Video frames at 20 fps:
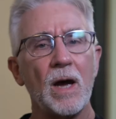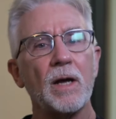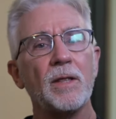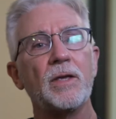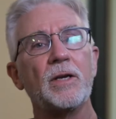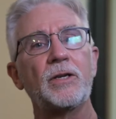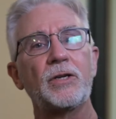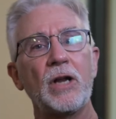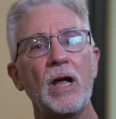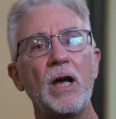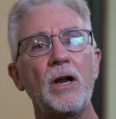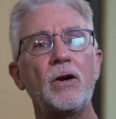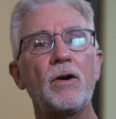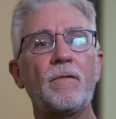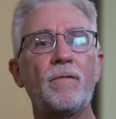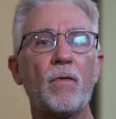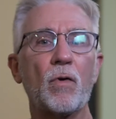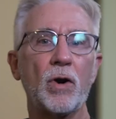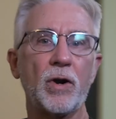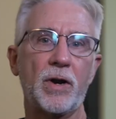The
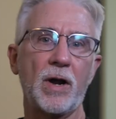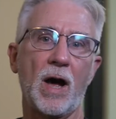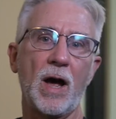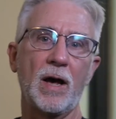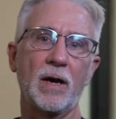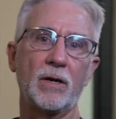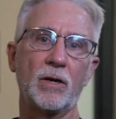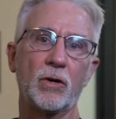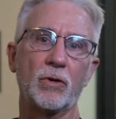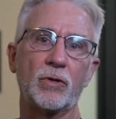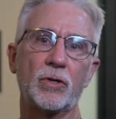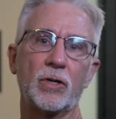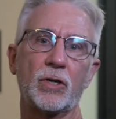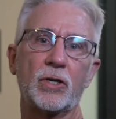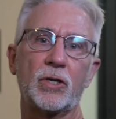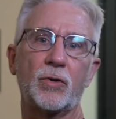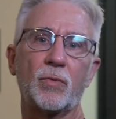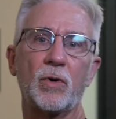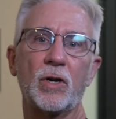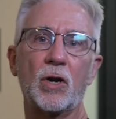standard for
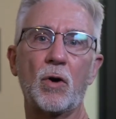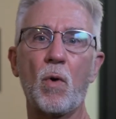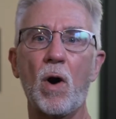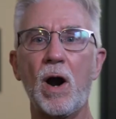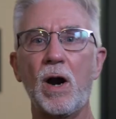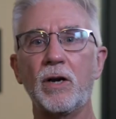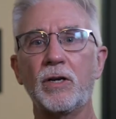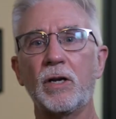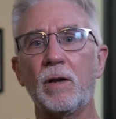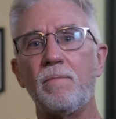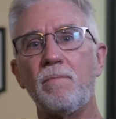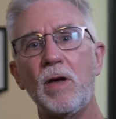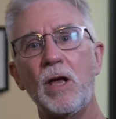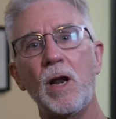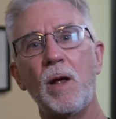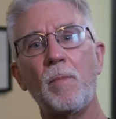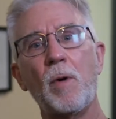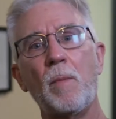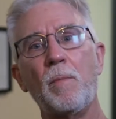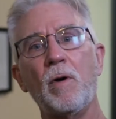diagnosis requires a
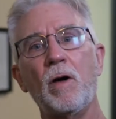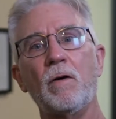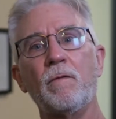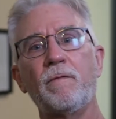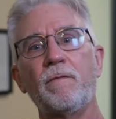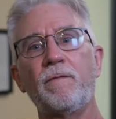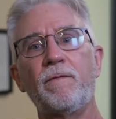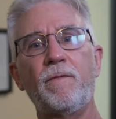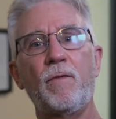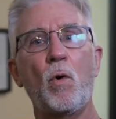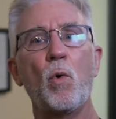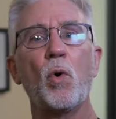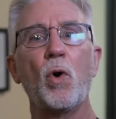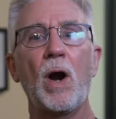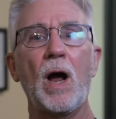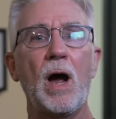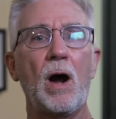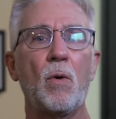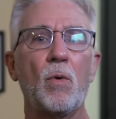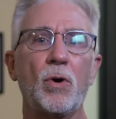minimum of 4
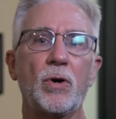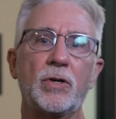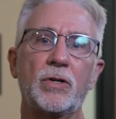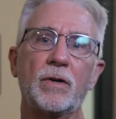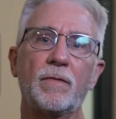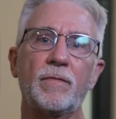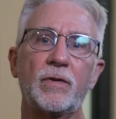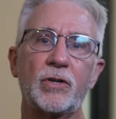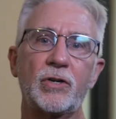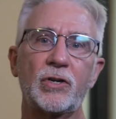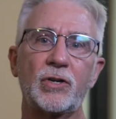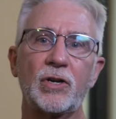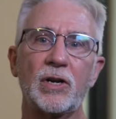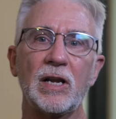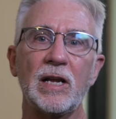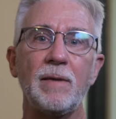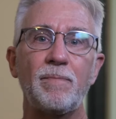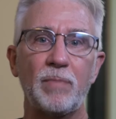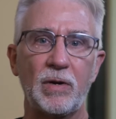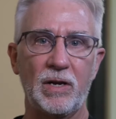hours of
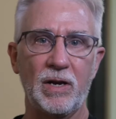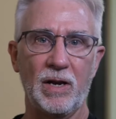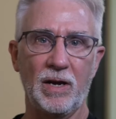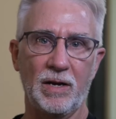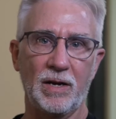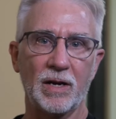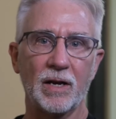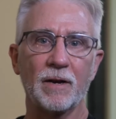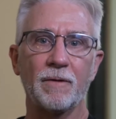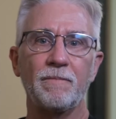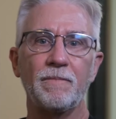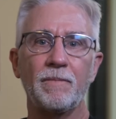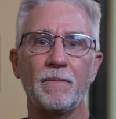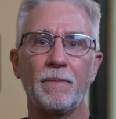sleep data.